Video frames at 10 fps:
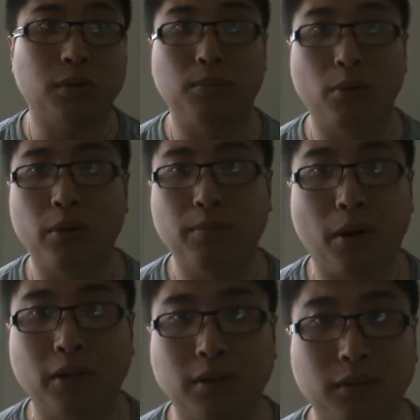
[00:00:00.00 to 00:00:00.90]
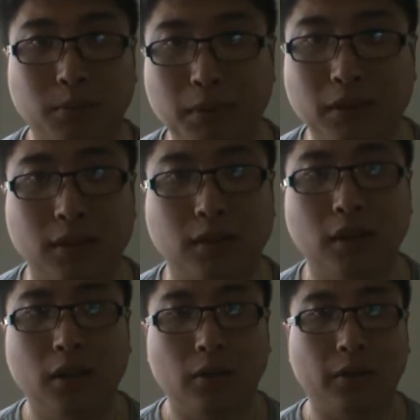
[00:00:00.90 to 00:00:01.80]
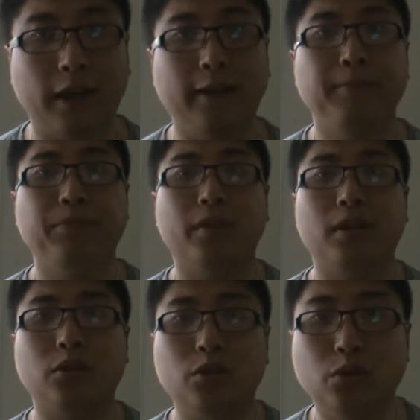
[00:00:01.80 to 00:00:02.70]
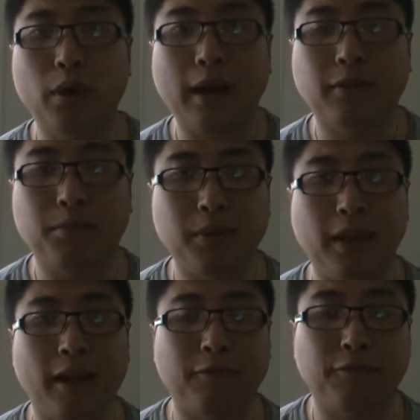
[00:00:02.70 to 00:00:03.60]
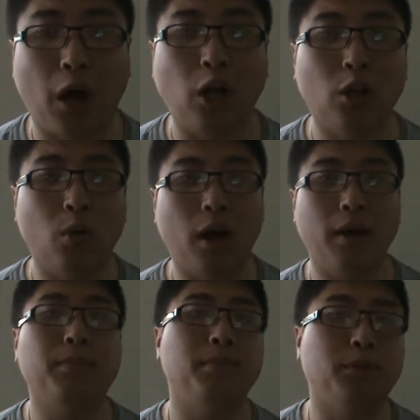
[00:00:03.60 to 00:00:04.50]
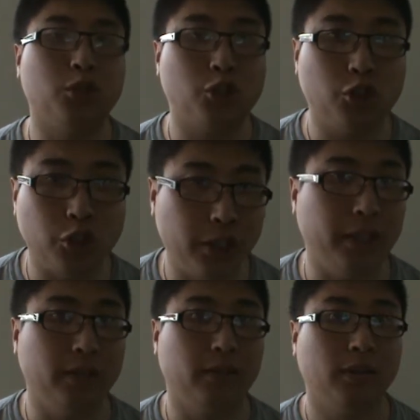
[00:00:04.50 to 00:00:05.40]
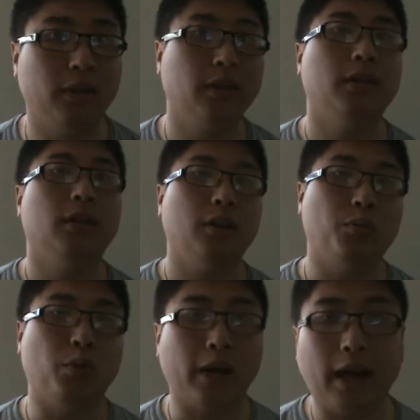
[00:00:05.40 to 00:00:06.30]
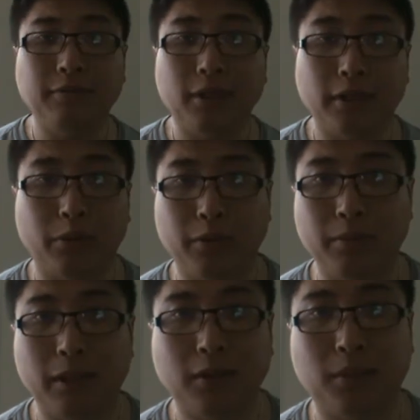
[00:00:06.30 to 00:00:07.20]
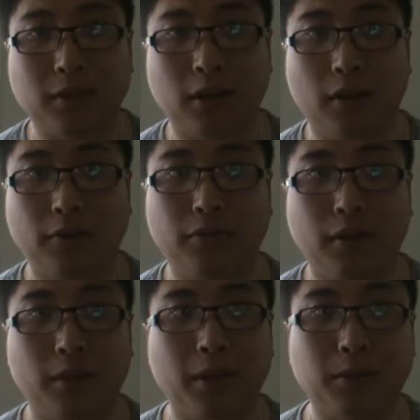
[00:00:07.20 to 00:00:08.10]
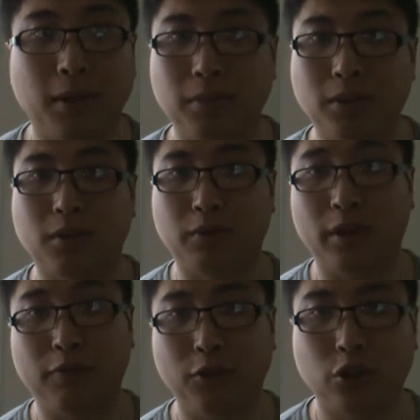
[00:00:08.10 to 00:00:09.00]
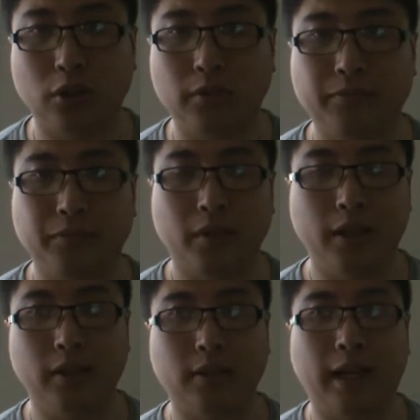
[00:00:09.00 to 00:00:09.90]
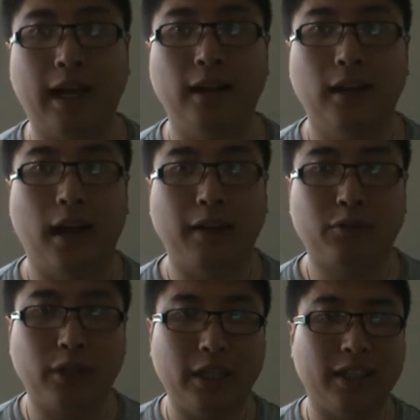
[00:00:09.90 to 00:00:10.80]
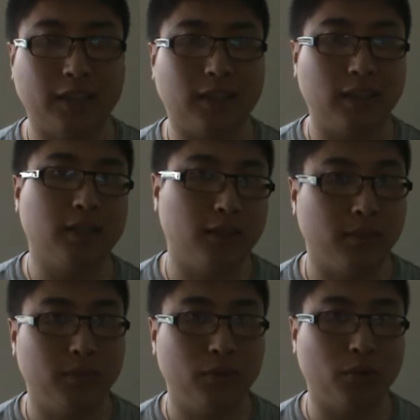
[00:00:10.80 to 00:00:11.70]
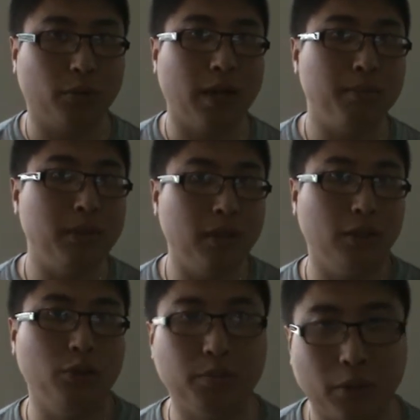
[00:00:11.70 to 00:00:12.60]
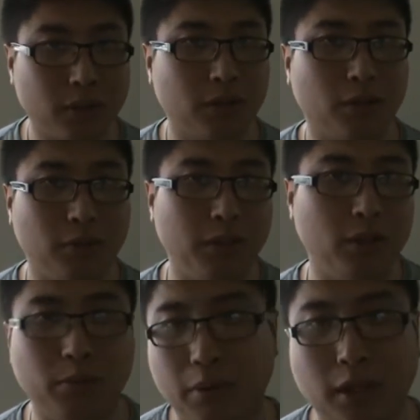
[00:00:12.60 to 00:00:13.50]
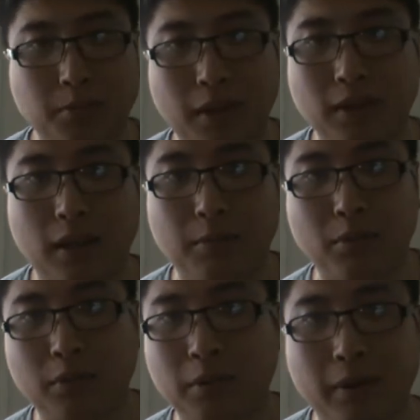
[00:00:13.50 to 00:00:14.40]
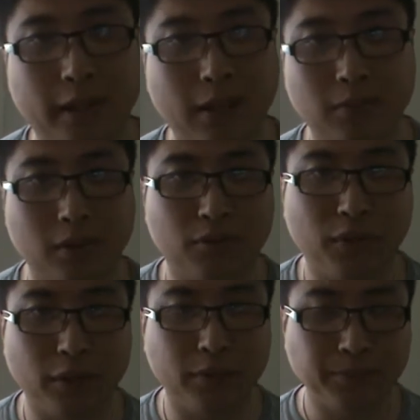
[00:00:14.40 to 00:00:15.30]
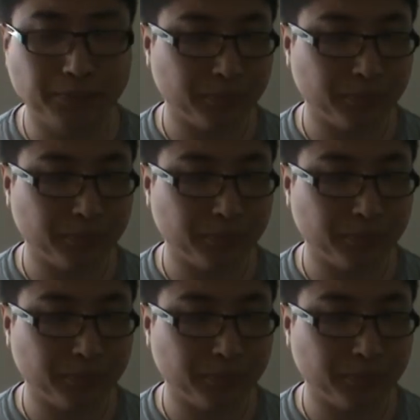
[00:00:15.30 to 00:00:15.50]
important parts of this business, okay? You have to be a follow-up machine. What I've done that really makes my business very efficient is that I've created a system. So when I meet a new person or meet a new prospect and I put them in my names list funnel,